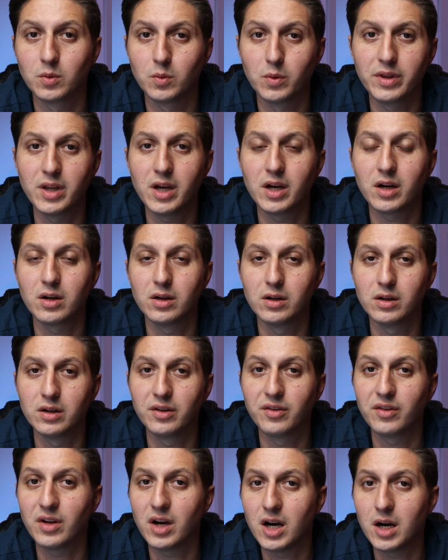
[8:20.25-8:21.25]
that card
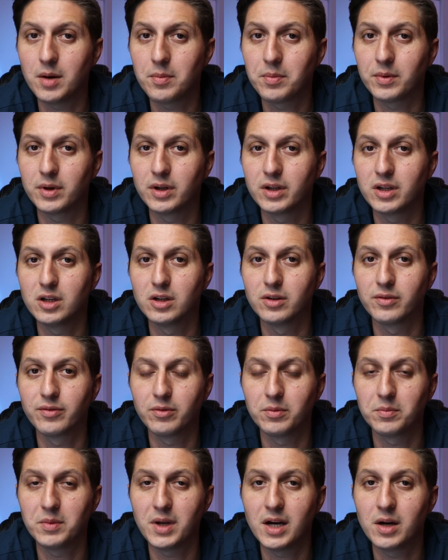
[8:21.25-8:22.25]
is up a year
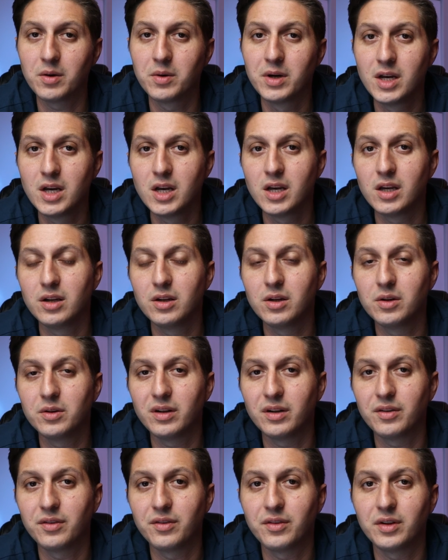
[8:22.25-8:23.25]
from now, you don't
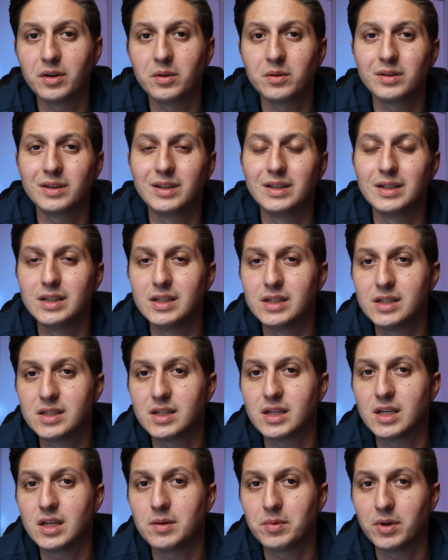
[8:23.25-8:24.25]
necessarily need to
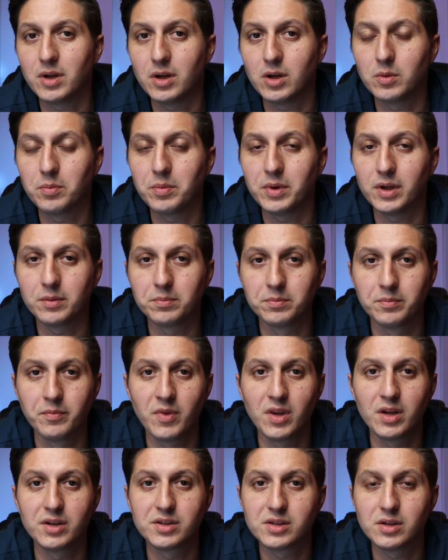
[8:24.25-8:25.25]
keep it open.
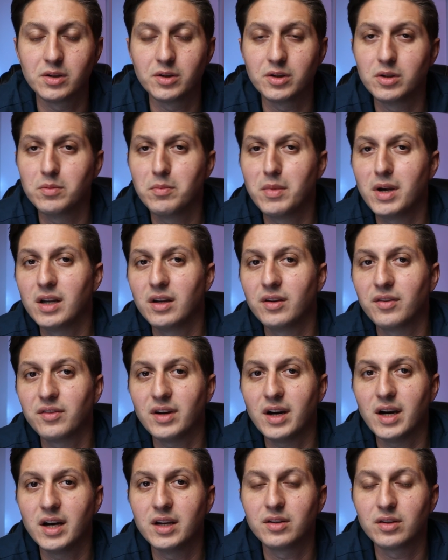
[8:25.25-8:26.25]
So you may
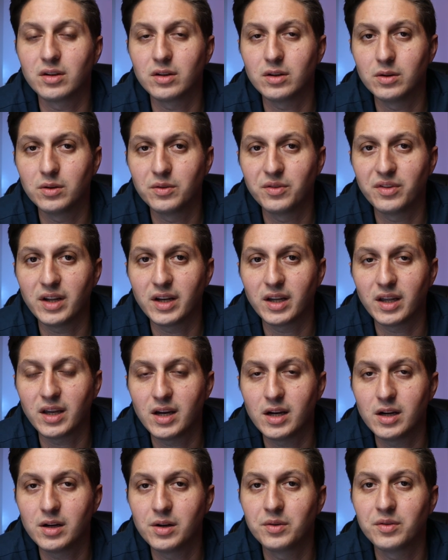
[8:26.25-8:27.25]
decide to close that
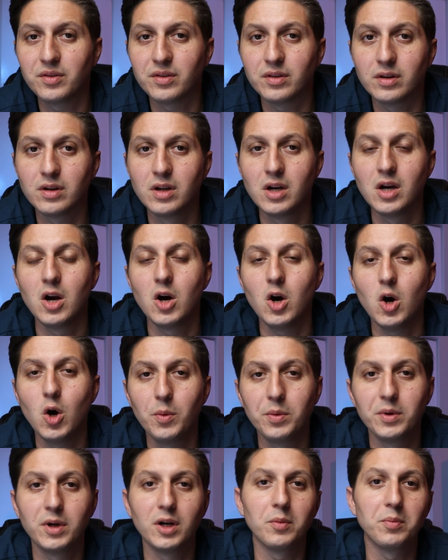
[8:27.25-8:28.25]
account and
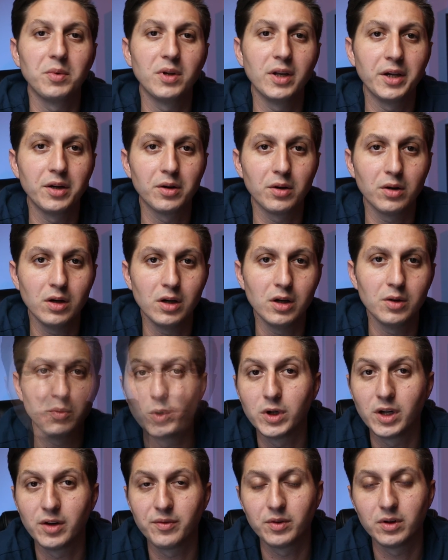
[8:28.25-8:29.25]
open it up later on
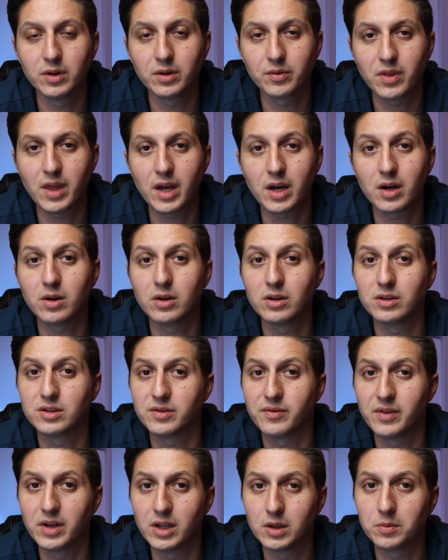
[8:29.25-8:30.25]
whenever that card's
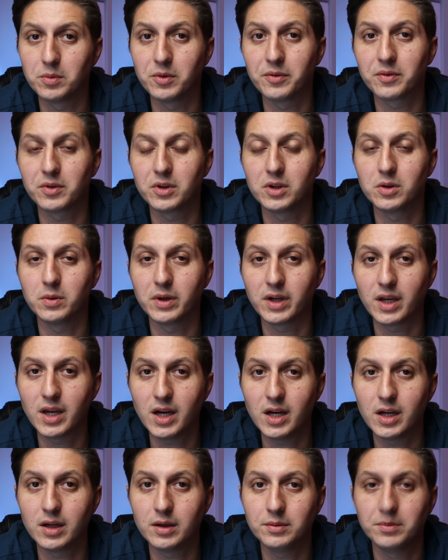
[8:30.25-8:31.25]
available for you
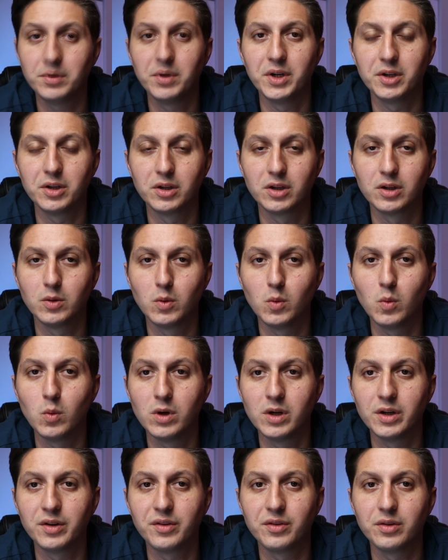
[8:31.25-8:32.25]
again, but you're gonna
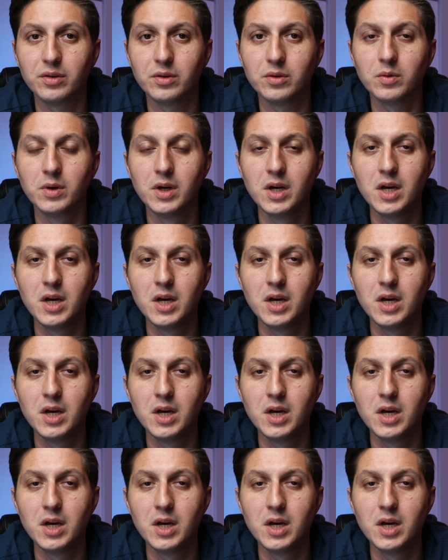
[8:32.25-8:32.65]
want to